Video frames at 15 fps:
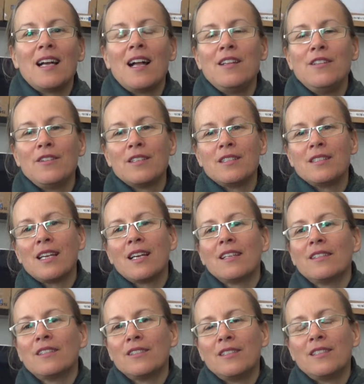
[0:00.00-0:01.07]
and you can
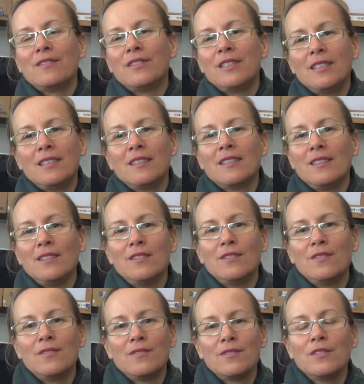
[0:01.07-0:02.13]
download everything that
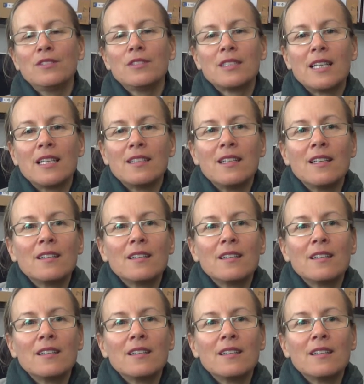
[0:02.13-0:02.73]
you've looked at.